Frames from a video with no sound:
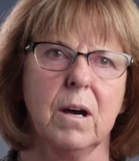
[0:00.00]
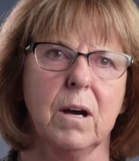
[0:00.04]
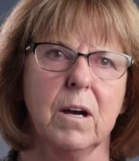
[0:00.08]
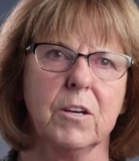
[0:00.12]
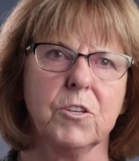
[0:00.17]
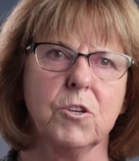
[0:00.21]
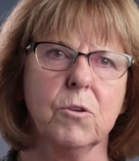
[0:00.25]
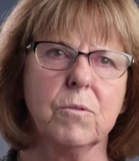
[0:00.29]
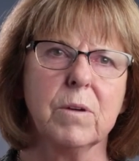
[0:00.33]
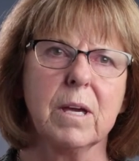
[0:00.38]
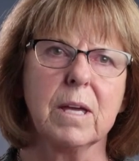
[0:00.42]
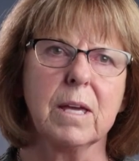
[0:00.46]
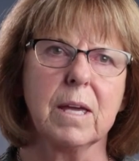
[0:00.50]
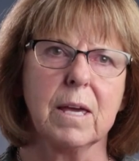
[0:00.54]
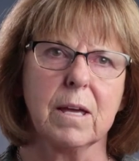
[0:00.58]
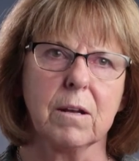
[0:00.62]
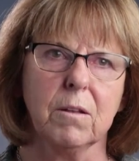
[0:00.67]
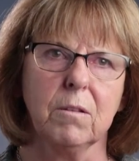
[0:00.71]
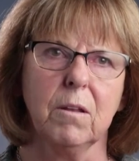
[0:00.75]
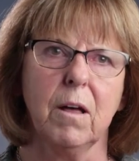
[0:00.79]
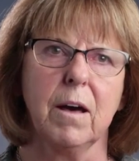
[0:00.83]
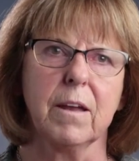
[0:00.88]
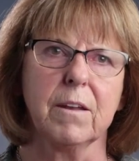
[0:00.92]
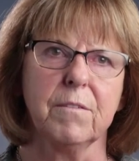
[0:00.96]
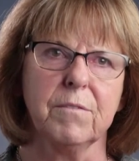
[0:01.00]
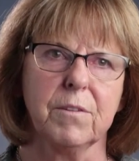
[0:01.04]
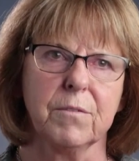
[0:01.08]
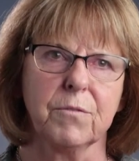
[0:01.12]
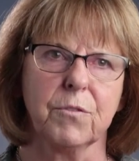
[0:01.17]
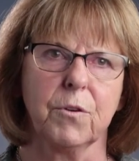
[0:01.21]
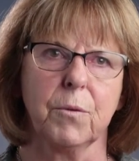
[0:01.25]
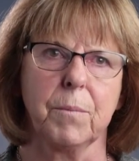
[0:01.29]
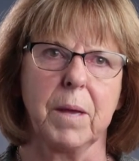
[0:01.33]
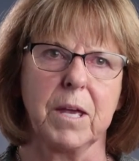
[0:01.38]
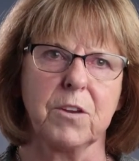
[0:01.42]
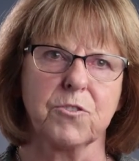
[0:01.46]
You can get a lot of
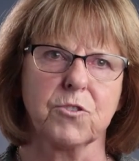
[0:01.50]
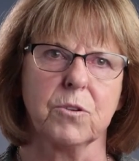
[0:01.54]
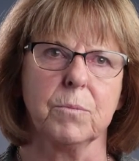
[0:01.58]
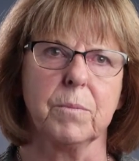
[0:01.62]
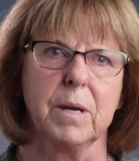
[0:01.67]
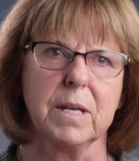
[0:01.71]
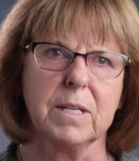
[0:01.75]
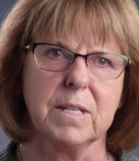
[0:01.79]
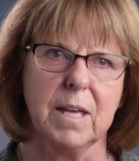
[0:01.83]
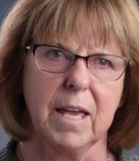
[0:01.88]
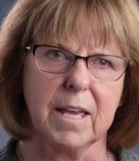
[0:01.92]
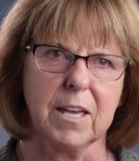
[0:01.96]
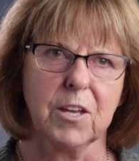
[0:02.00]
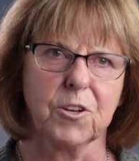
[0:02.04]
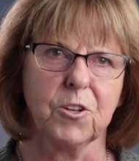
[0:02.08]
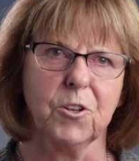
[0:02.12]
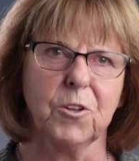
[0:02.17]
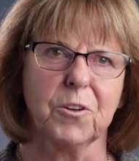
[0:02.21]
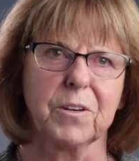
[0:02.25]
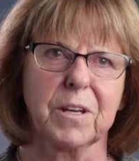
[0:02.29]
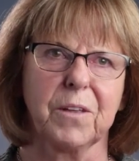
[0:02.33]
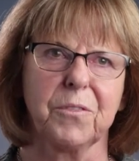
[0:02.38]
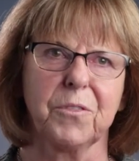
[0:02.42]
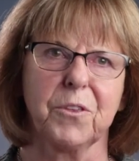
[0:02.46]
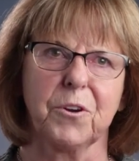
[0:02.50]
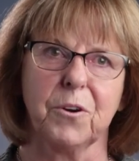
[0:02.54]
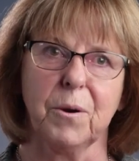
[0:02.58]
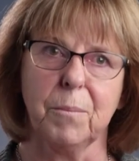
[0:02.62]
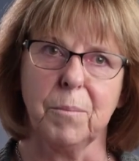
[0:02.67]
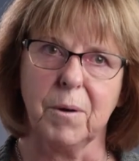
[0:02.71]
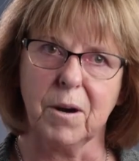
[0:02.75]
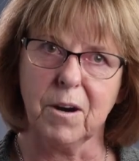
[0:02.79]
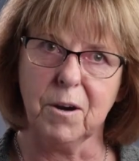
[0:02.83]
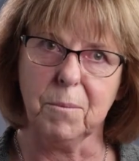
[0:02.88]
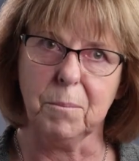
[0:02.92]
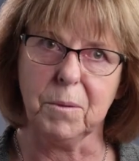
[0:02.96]
information by taking a look at their
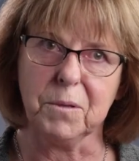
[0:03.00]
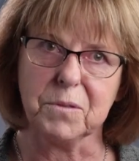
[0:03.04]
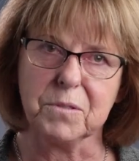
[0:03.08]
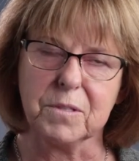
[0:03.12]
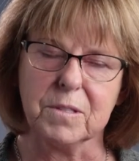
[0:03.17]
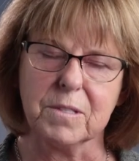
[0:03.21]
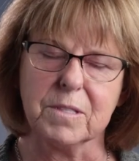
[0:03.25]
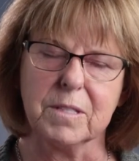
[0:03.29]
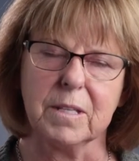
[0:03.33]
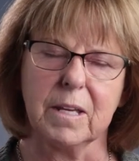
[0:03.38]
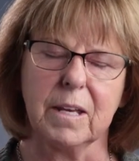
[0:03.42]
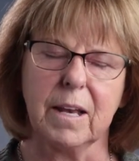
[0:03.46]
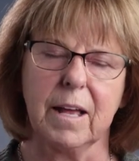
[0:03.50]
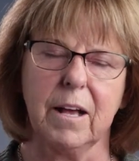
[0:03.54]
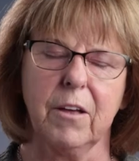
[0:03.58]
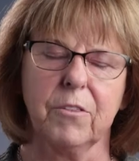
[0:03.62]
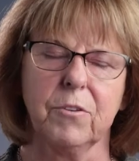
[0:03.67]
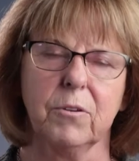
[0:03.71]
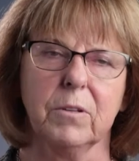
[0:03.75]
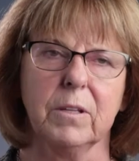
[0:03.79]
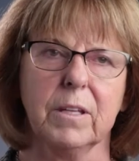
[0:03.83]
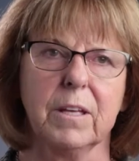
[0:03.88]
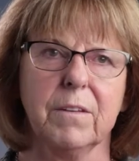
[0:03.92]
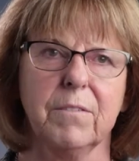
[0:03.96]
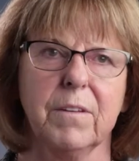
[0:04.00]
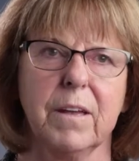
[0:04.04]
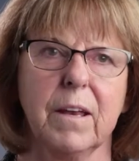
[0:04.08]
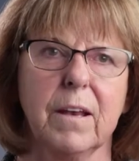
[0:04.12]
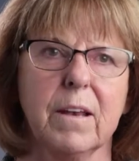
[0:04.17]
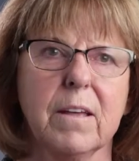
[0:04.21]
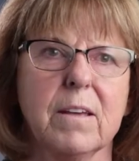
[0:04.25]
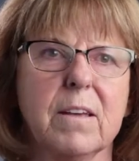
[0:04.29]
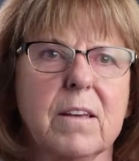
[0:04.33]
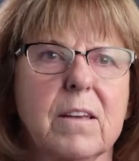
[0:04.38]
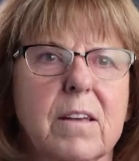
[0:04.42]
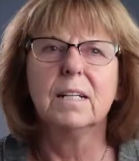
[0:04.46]
apartments and seeing how they're living.